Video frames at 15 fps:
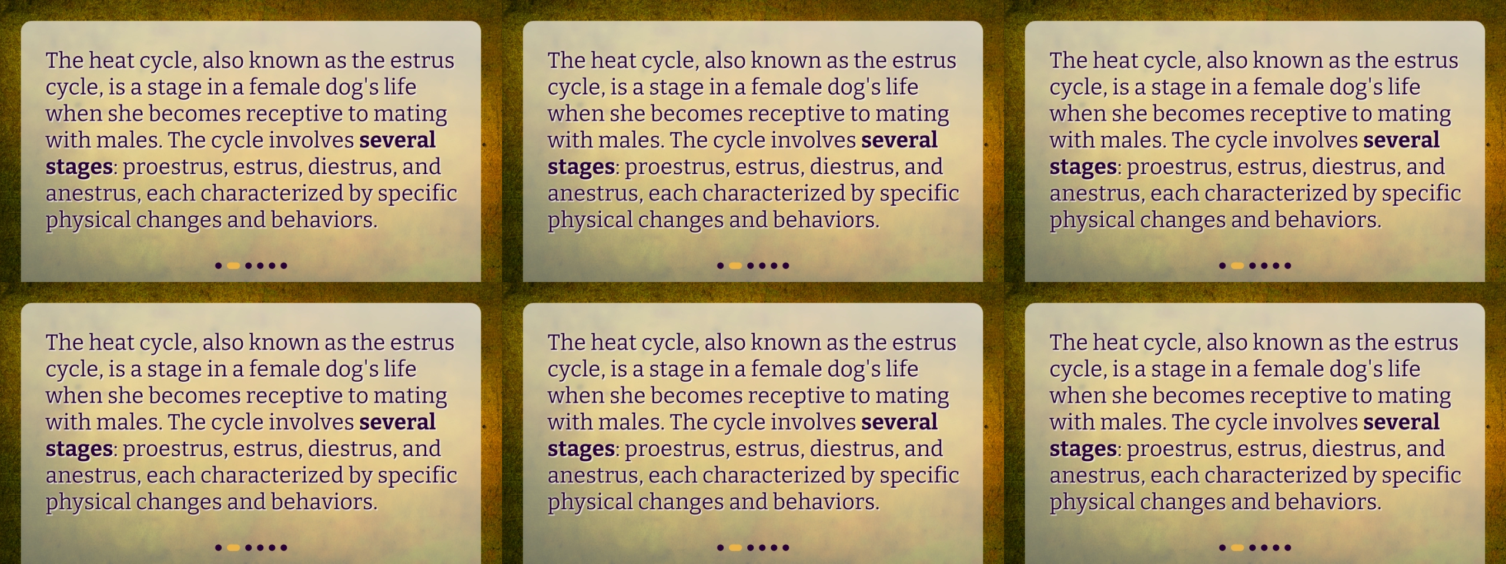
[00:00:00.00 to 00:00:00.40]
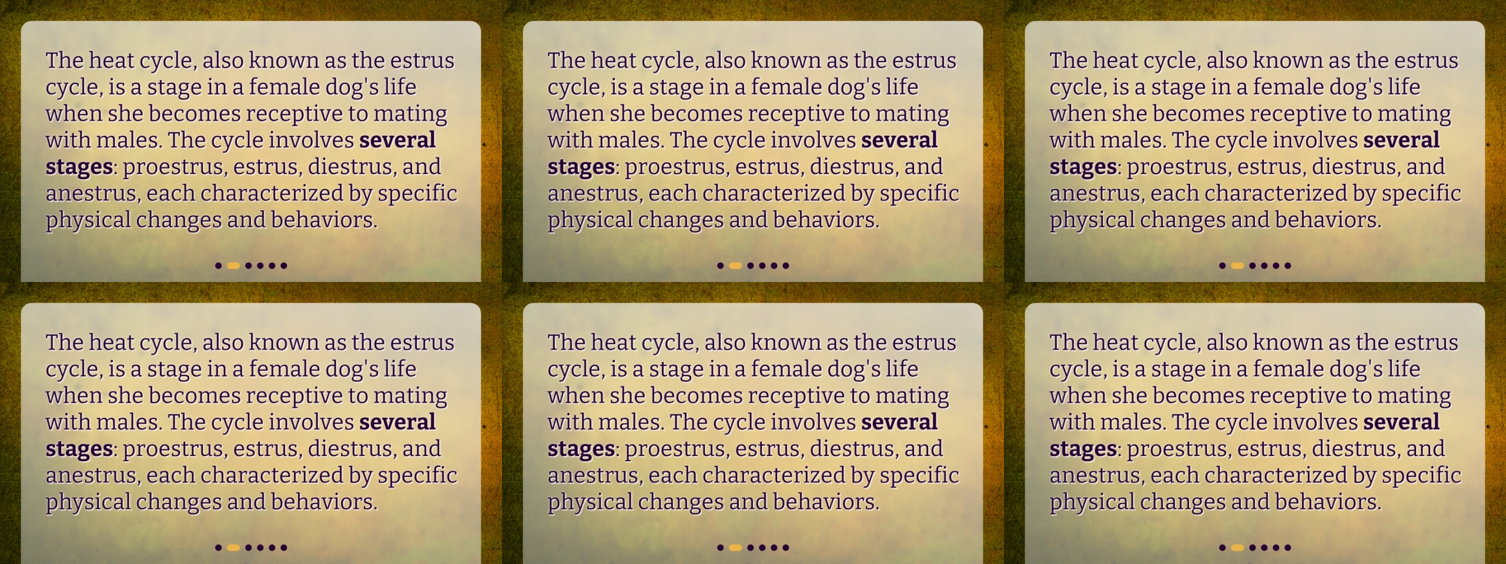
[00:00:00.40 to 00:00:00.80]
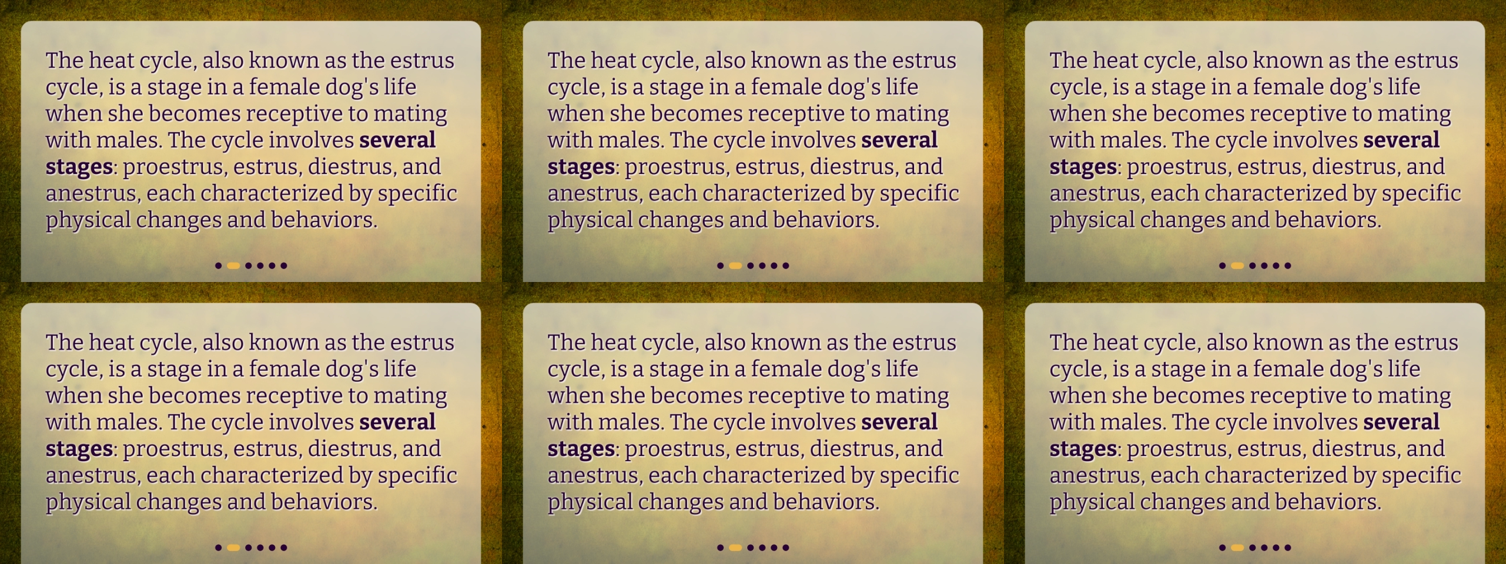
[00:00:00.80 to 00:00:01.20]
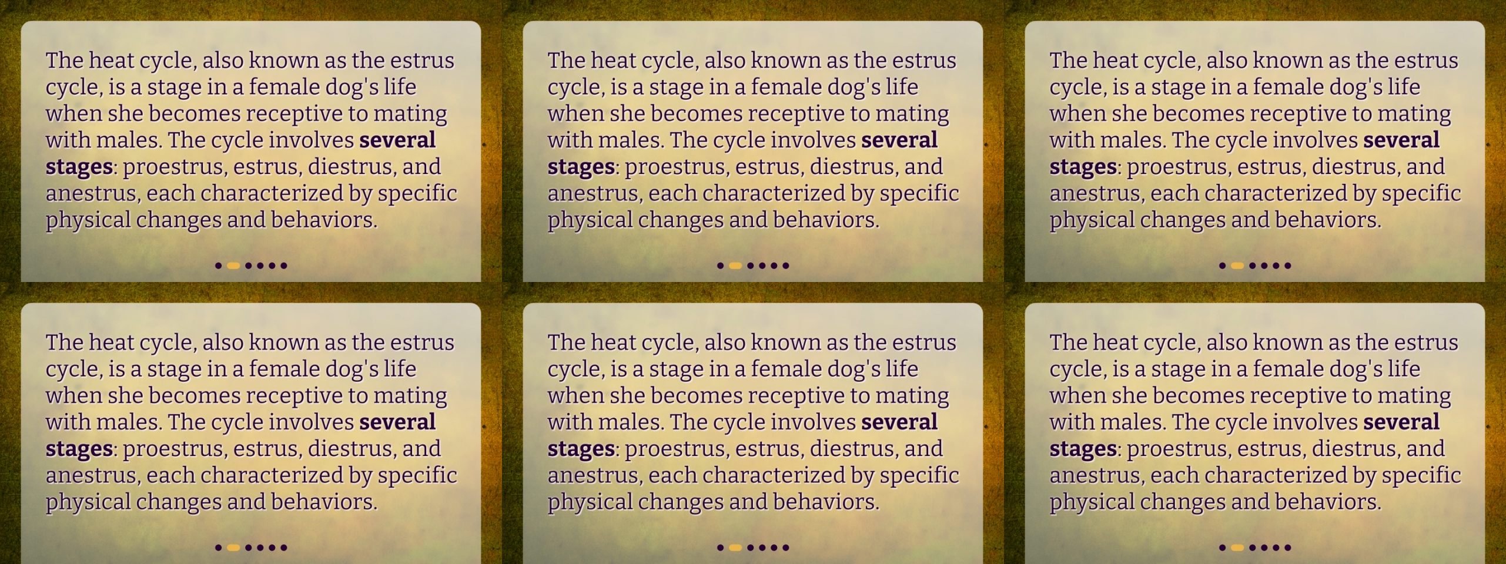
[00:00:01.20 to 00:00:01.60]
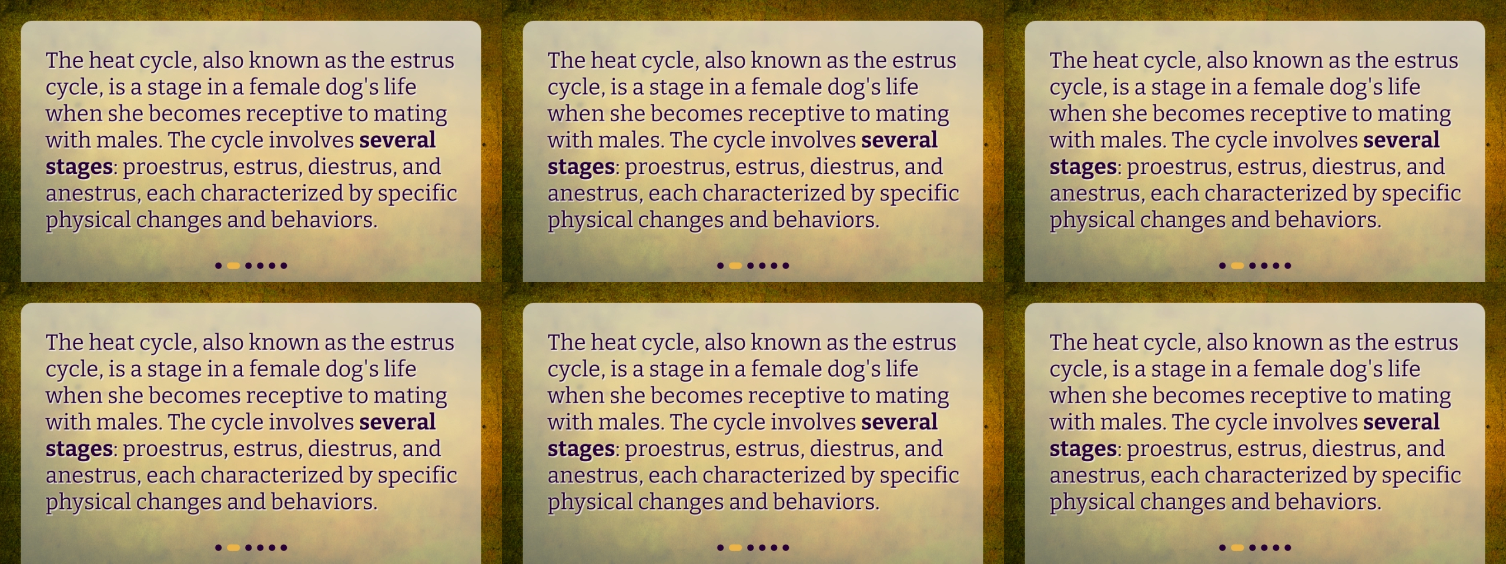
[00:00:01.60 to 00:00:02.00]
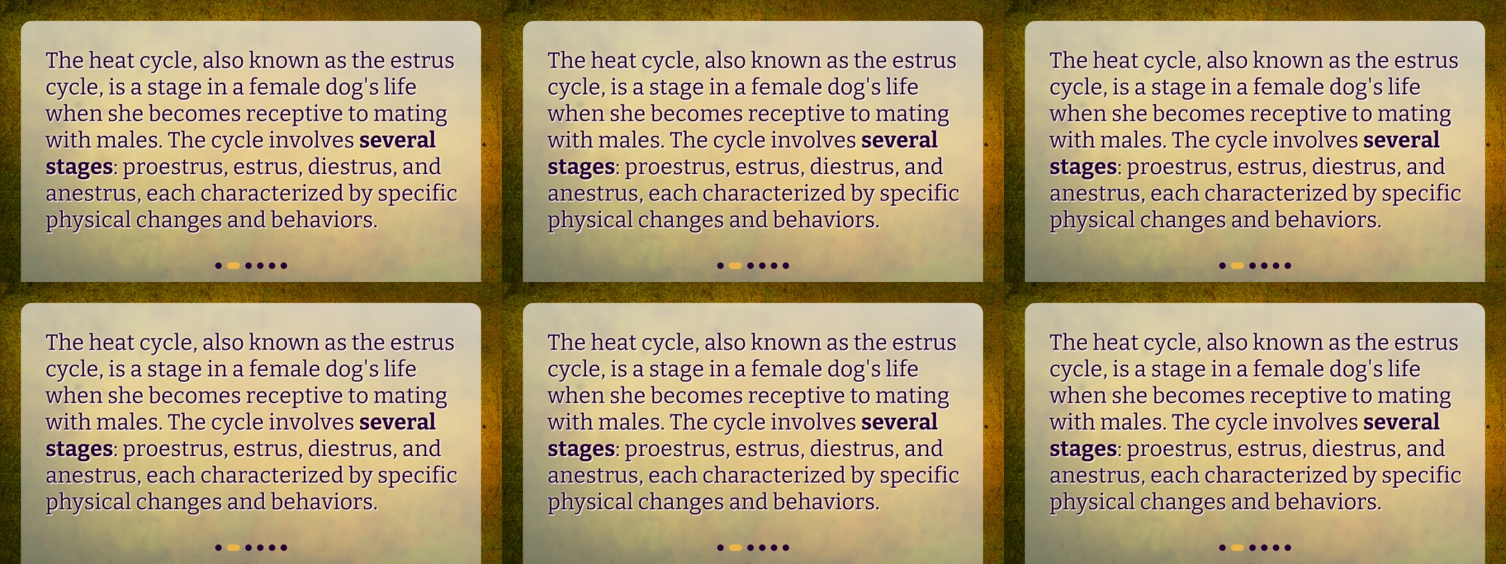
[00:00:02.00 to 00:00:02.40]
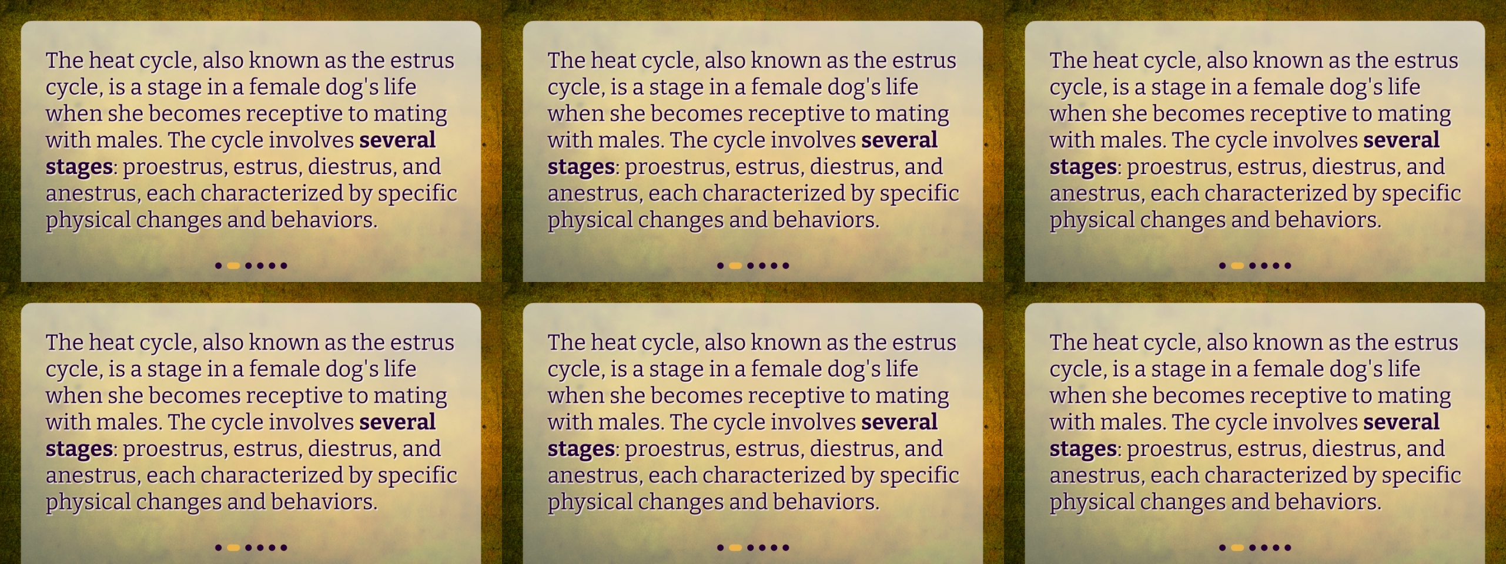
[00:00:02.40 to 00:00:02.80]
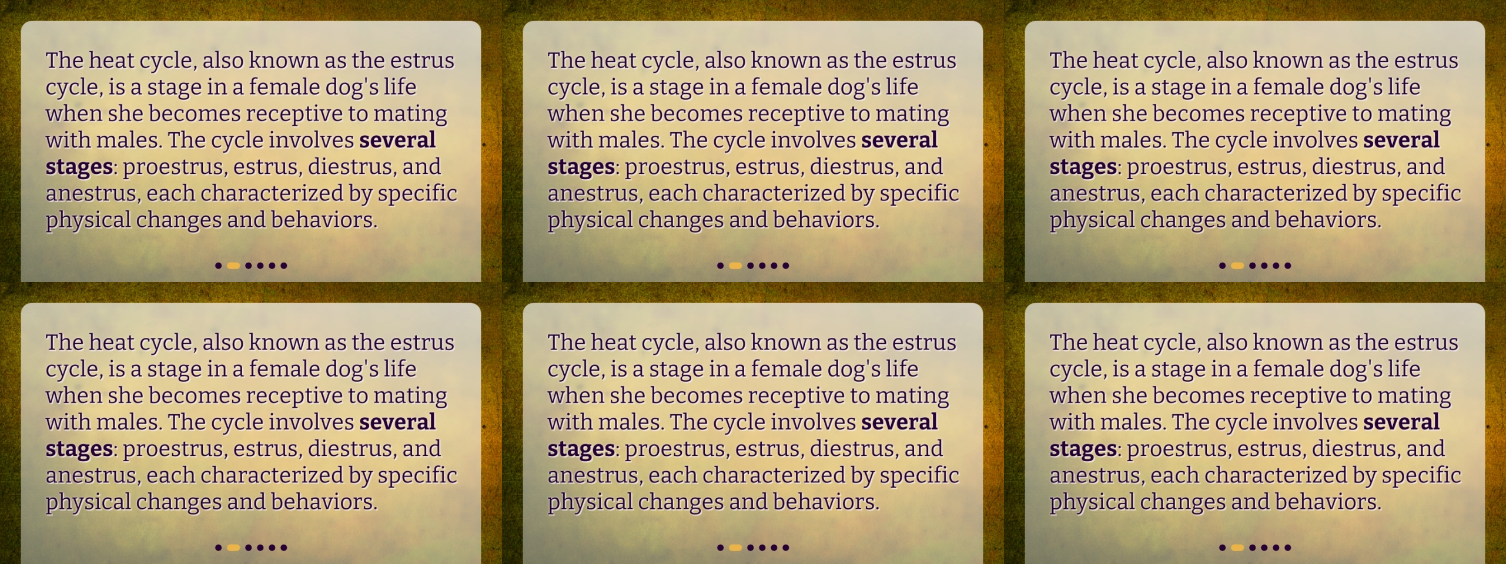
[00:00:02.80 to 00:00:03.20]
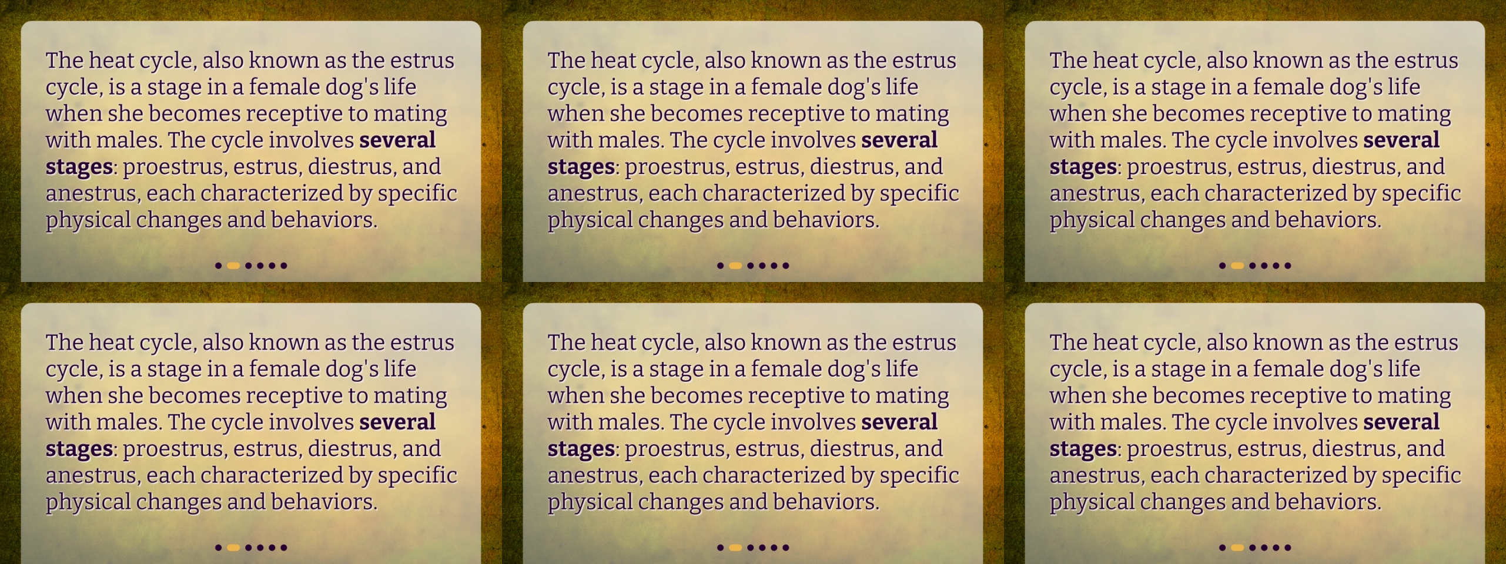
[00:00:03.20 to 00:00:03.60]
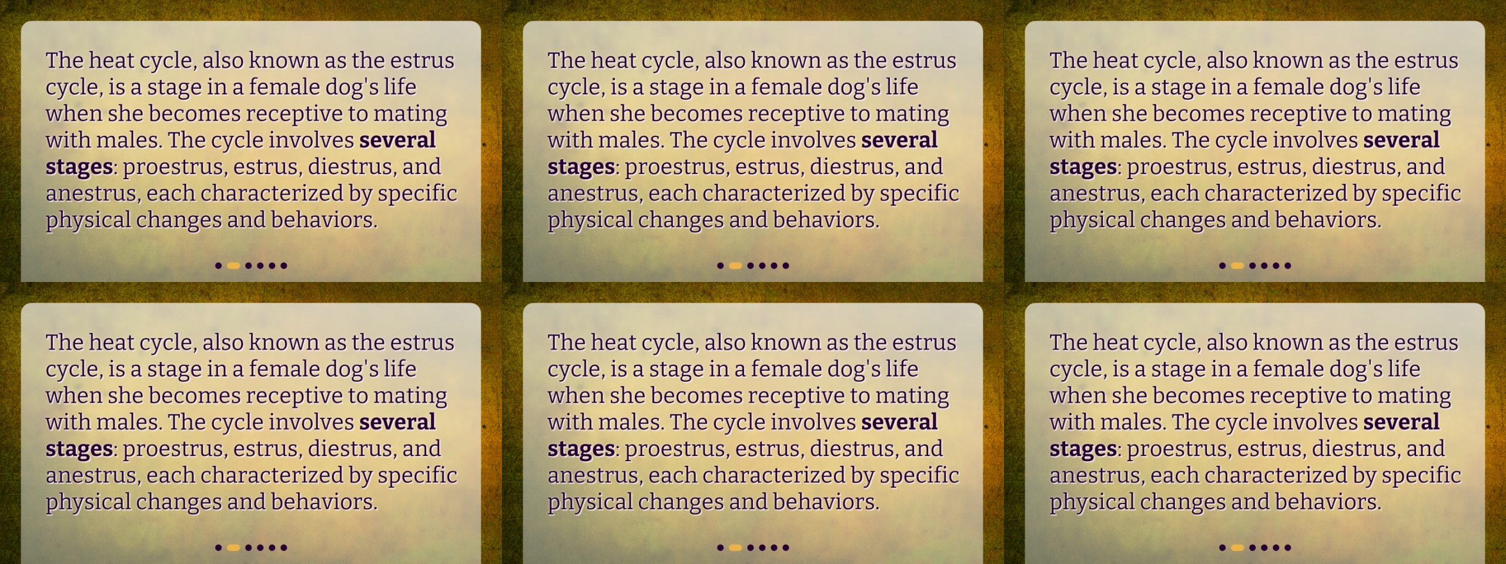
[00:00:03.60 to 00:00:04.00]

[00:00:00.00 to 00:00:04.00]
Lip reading: No face is visible, so there are no lips to read.